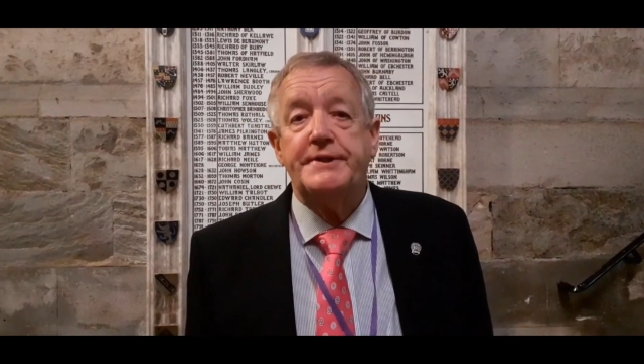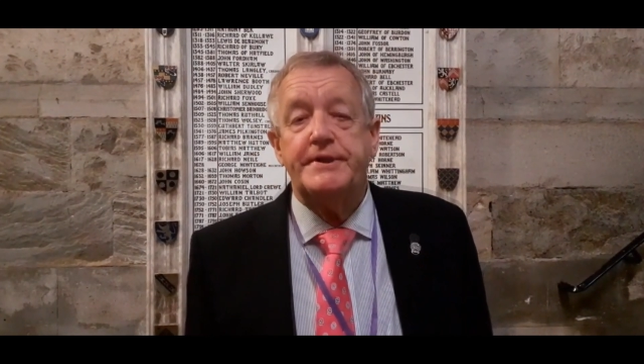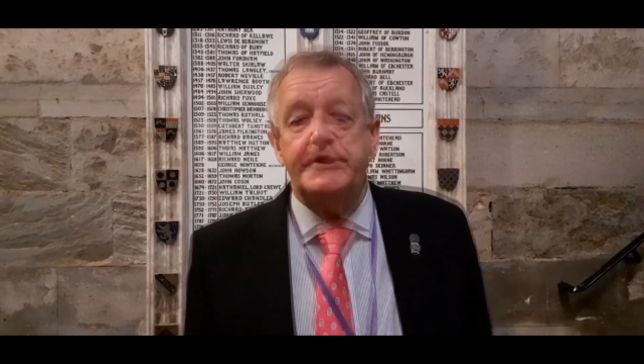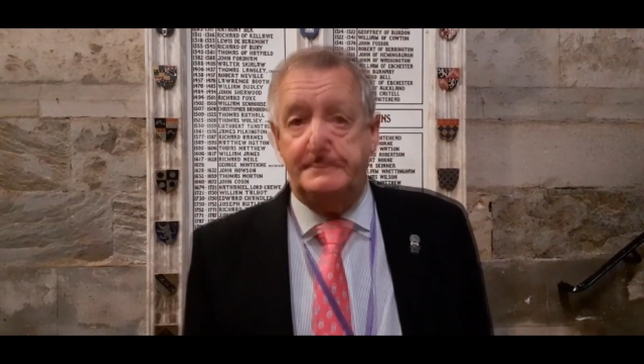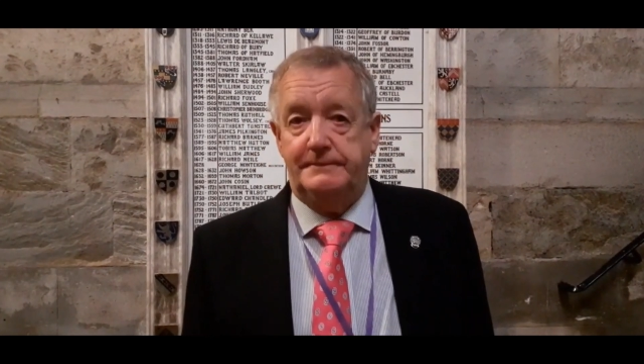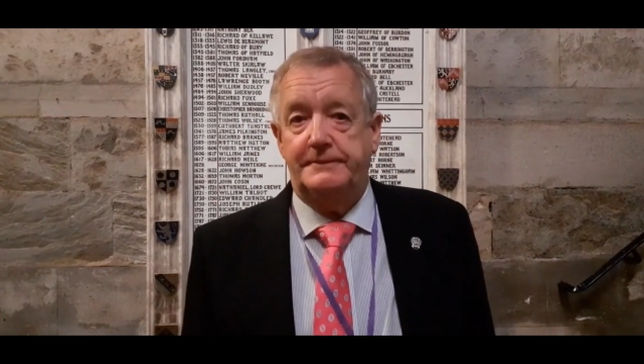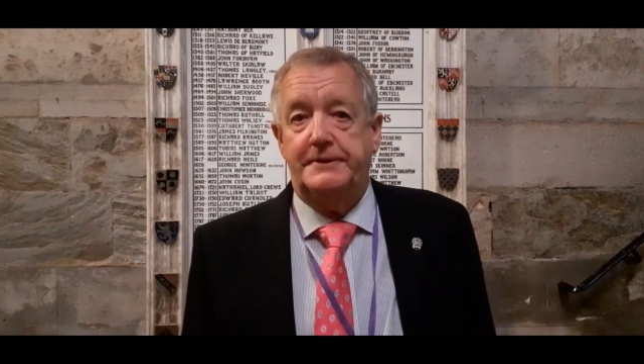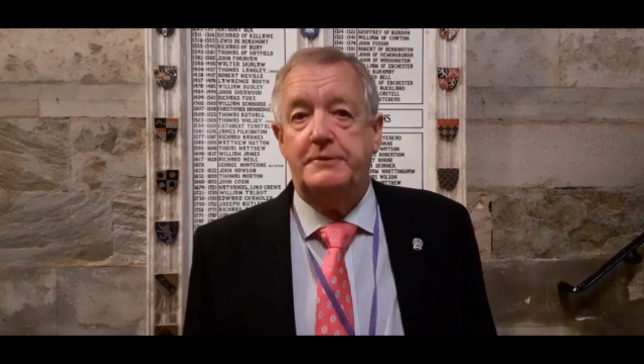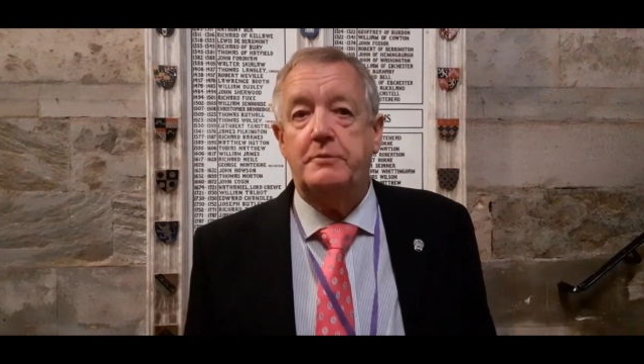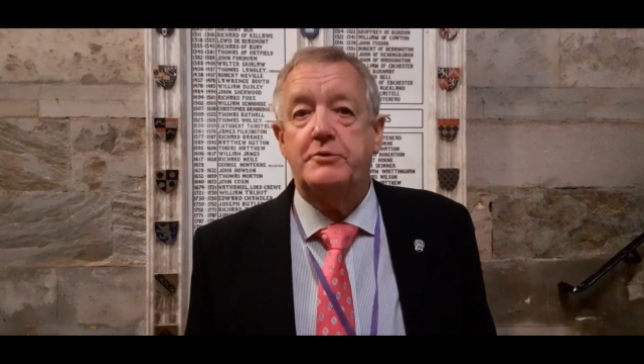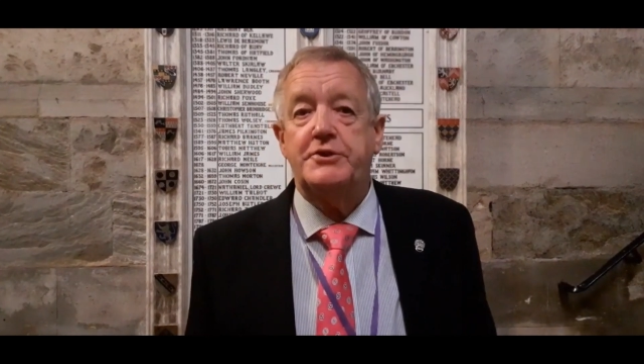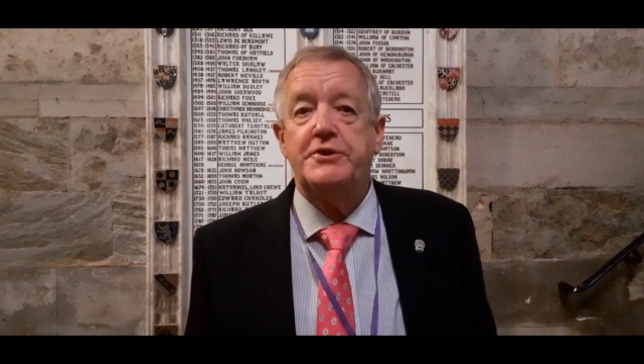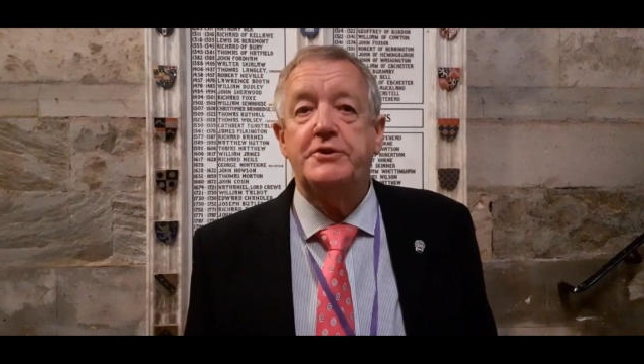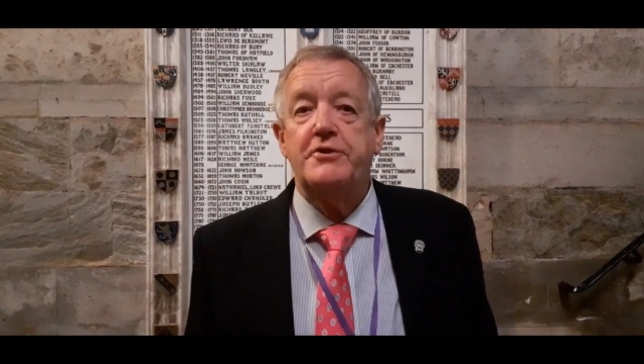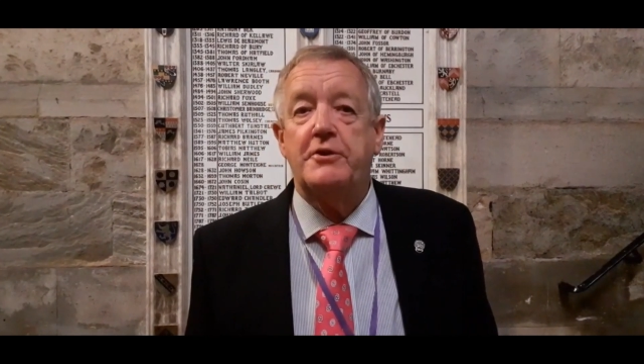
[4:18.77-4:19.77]
It
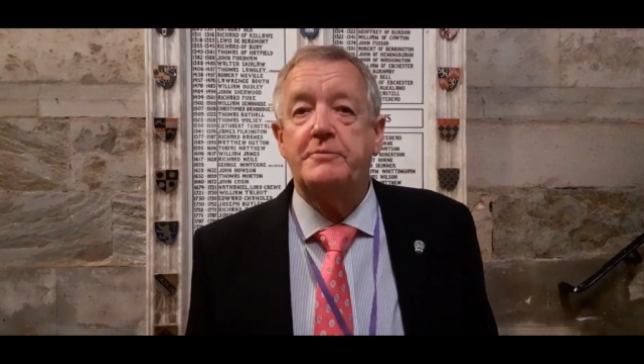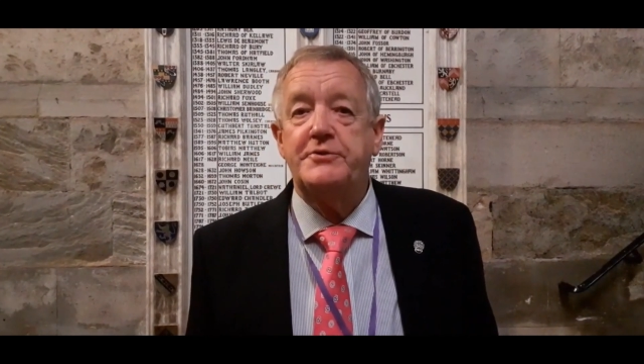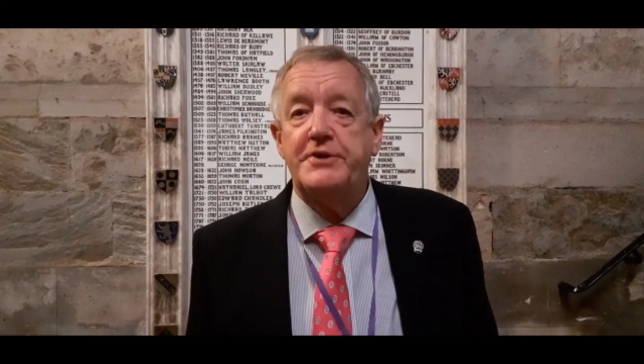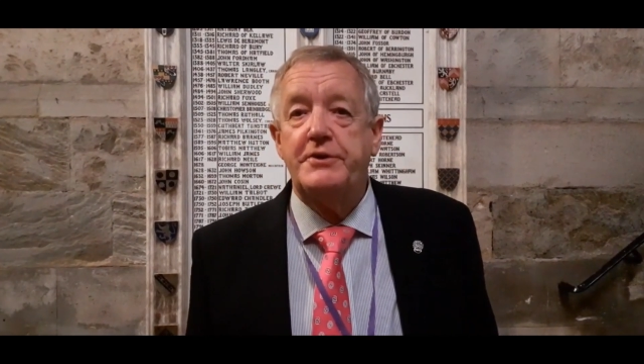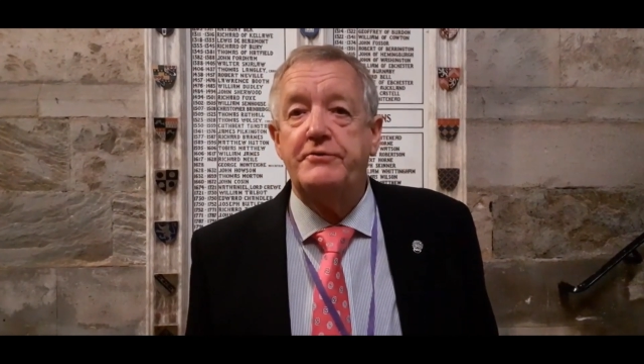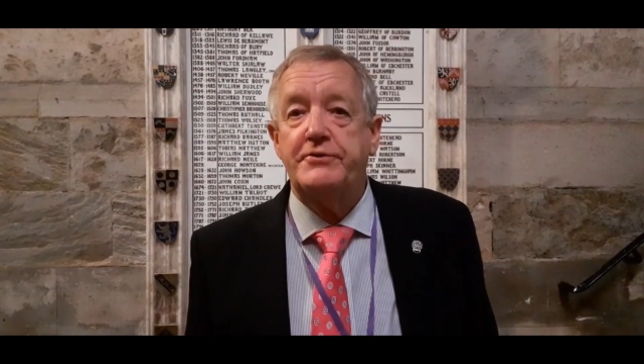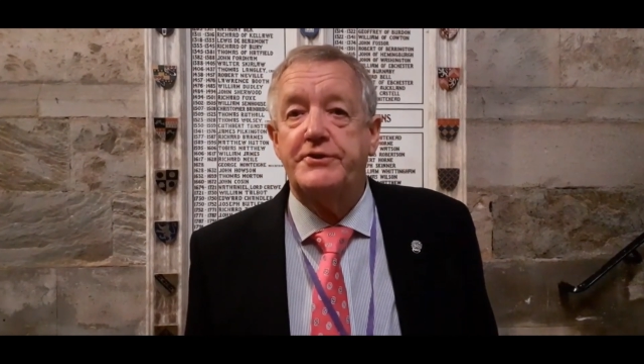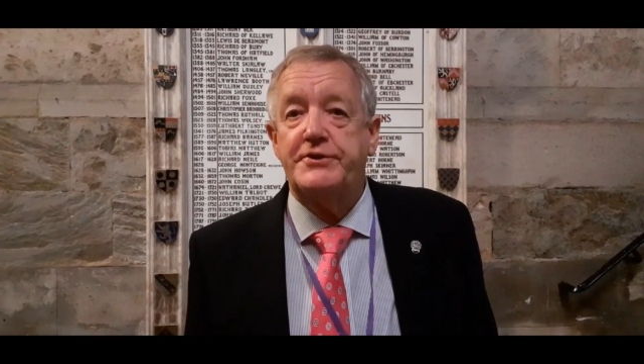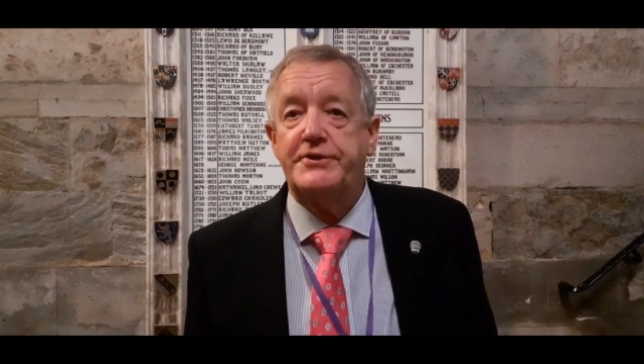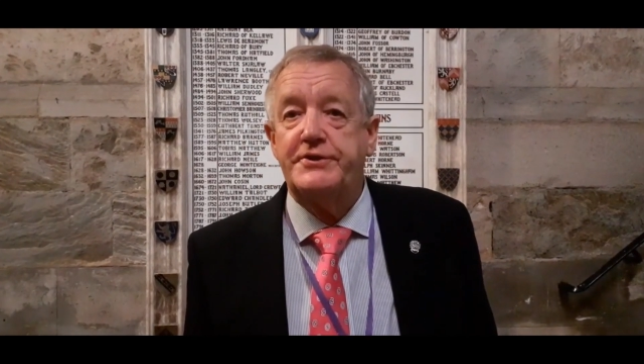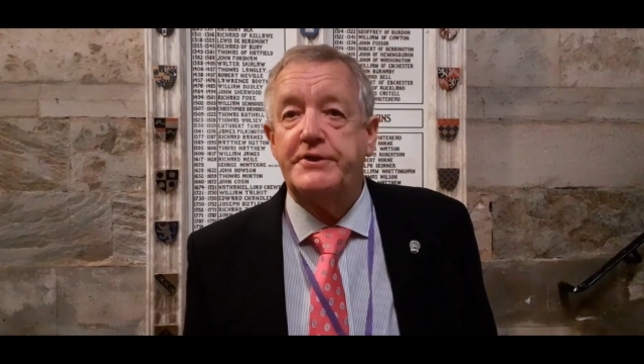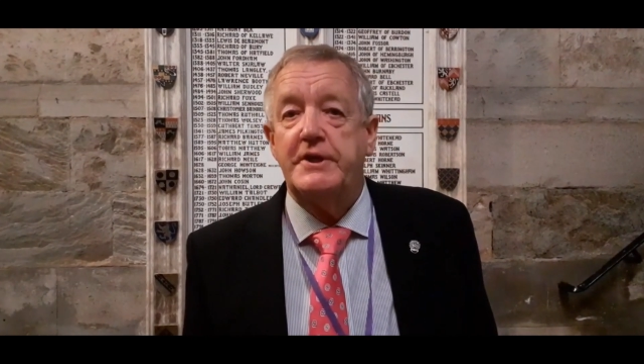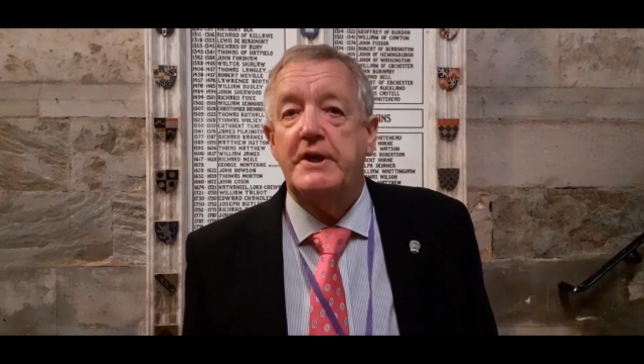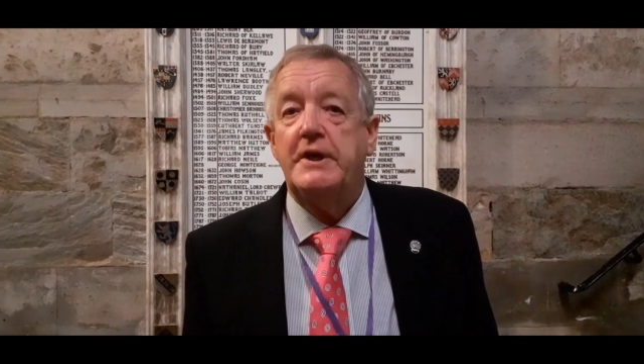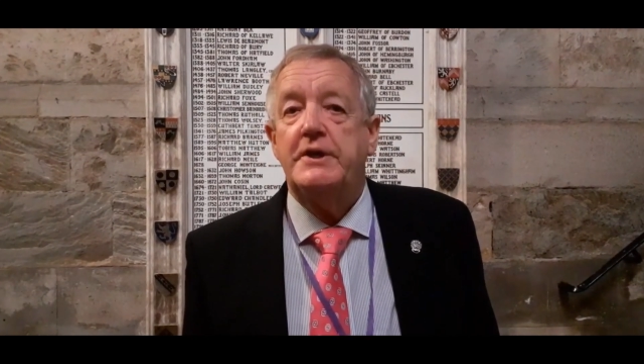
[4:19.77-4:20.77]
was in Durham's interests